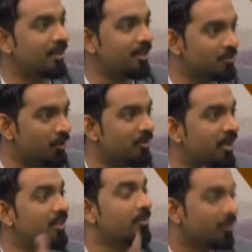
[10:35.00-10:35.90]
let's work
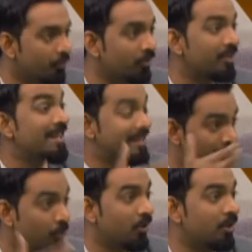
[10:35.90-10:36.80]
together and promote
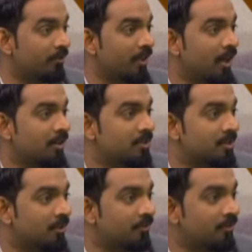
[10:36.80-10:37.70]
the world of the art itself.